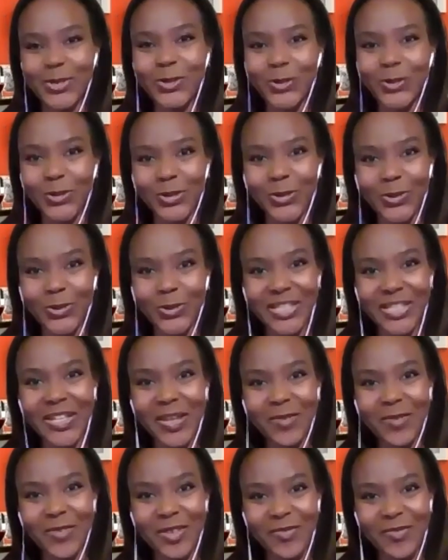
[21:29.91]
talk called
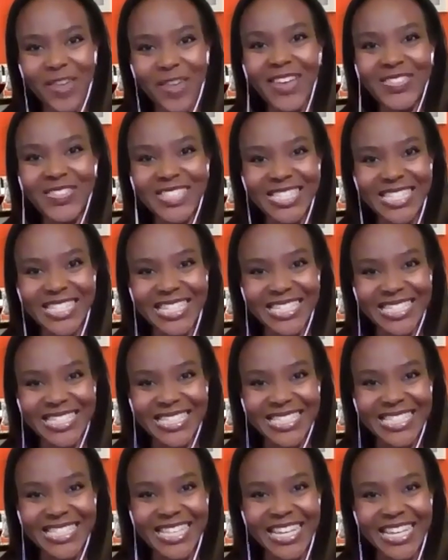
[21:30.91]
Climbing
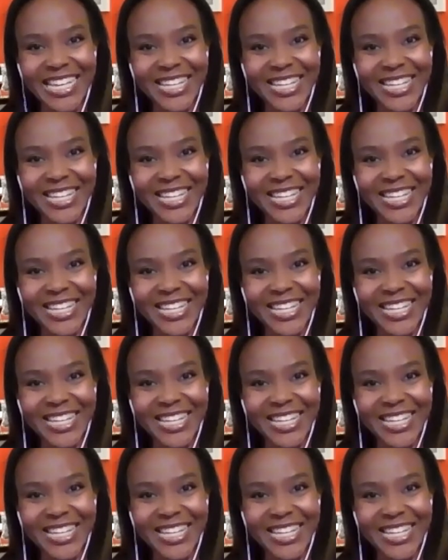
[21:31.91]
Mountains,